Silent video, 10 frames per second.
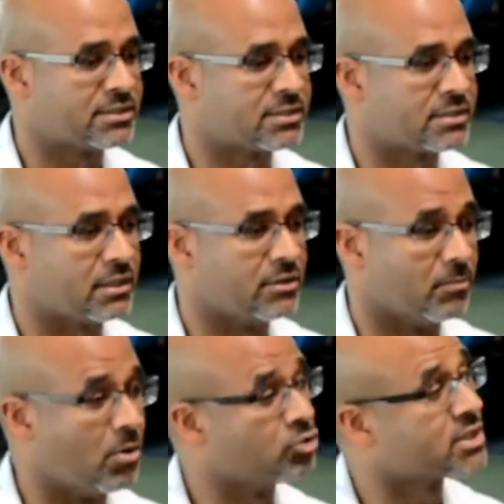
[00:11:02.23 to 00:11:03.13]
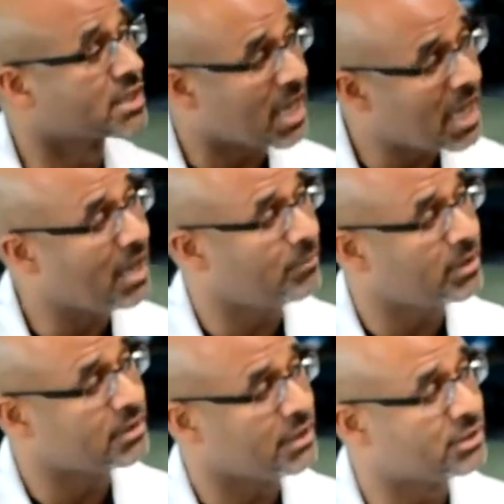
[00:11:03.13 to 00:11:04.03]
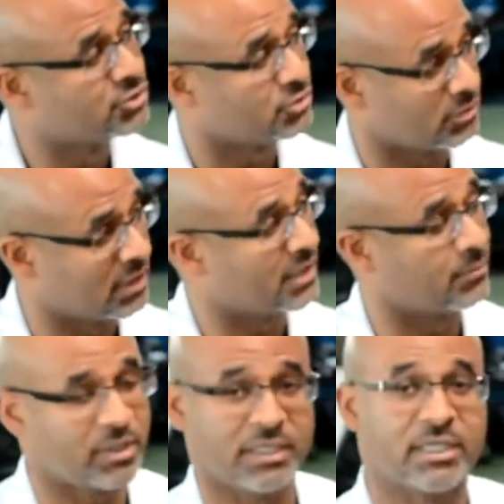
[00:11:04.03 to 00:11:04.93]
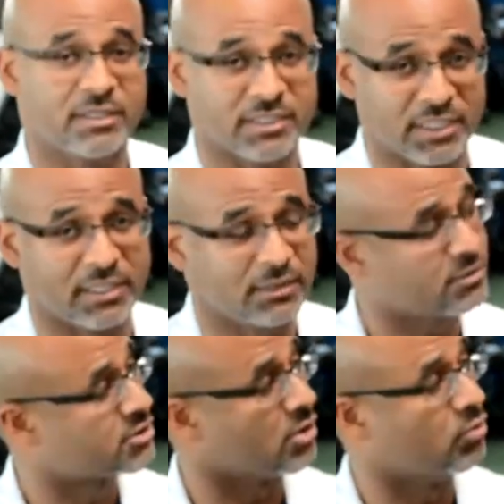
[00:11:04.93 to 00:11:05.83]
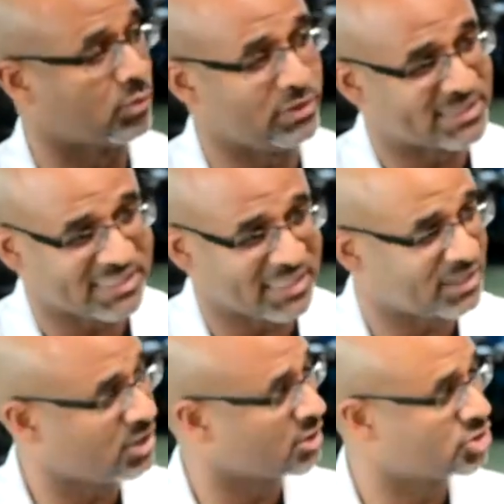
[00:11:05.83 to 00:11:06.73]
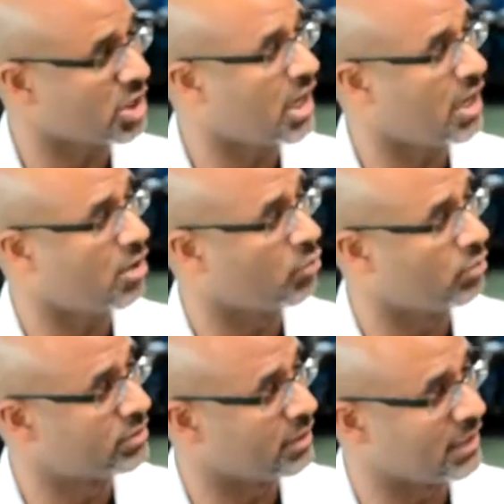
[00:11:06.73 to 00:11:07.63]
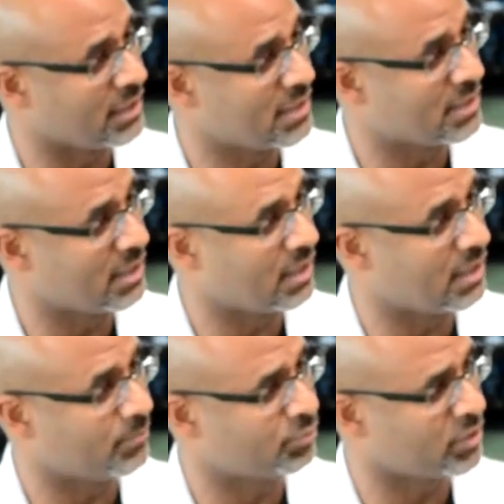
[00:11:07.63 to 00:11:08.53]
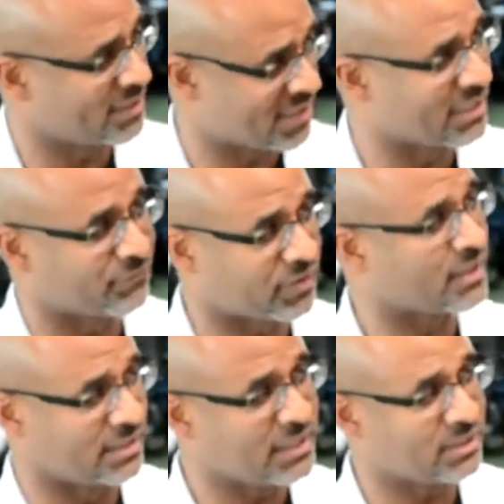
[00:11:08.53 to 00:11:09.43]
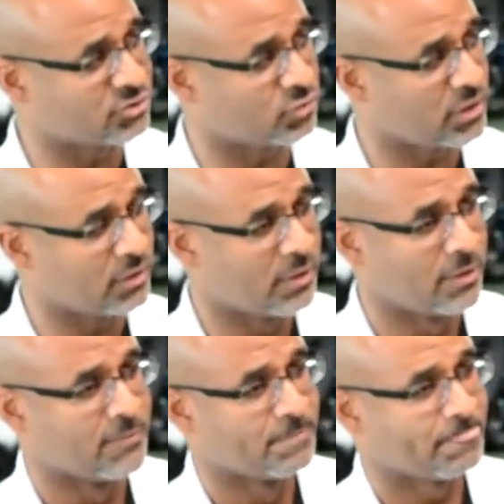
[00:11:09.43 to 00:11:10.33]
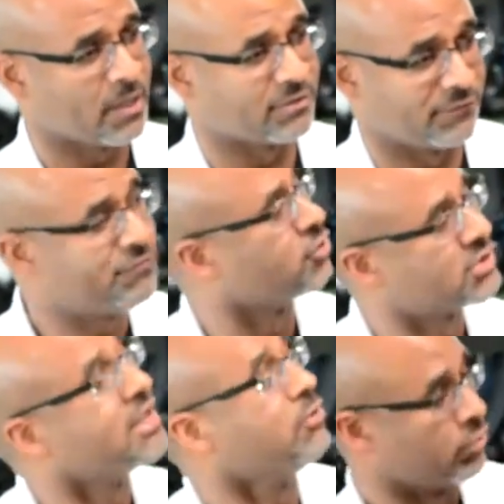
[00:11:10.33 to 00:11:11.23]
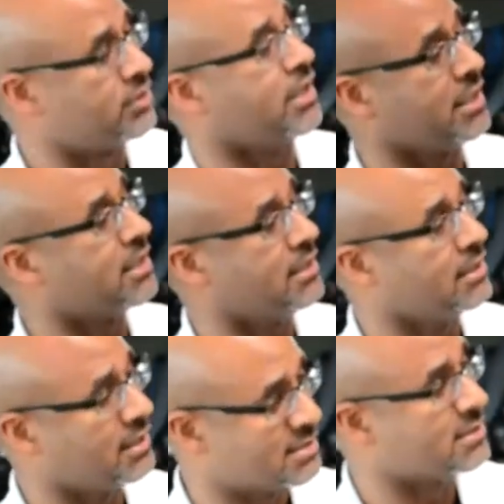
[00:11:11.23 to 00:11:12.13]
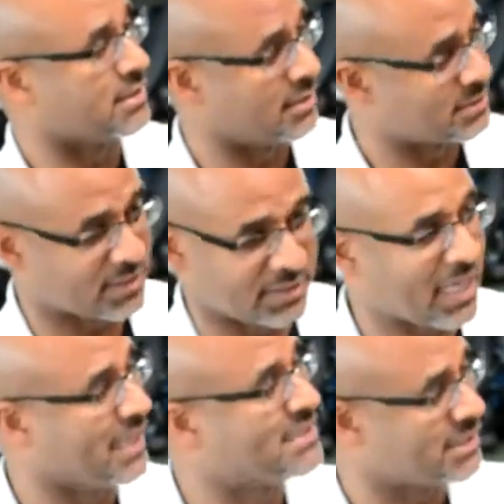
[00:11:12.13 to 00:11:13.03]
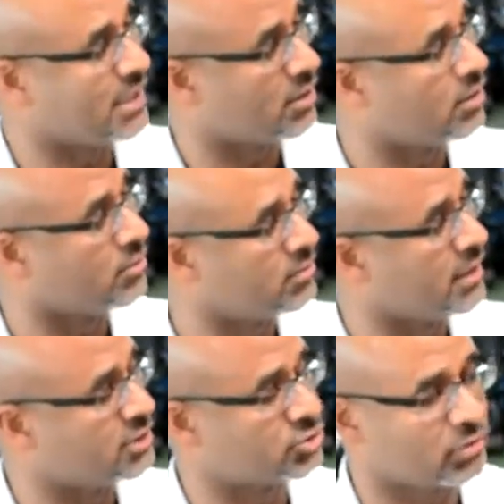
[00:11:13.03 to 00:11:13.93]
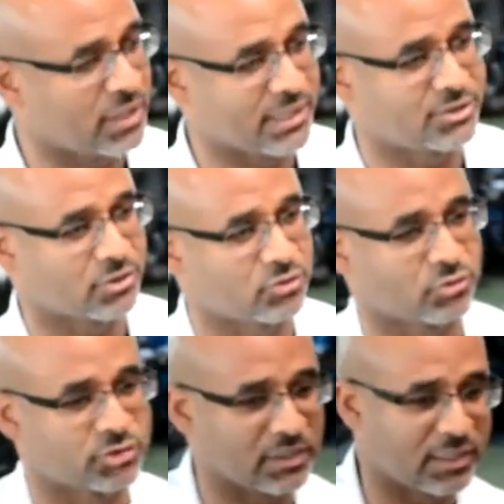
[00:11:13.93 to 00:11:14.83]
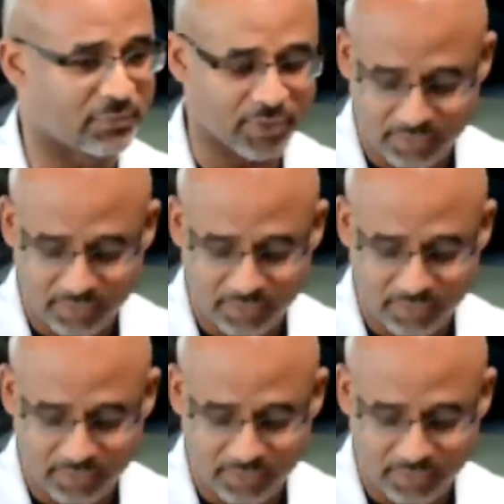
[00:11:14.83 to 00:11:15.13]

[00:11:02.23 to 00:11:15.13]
it's the most common injured ligament in the knee. So when we see a young child with a pretty significant knee injury, the first thing we're thinking is an ACL injury, anterior cruciate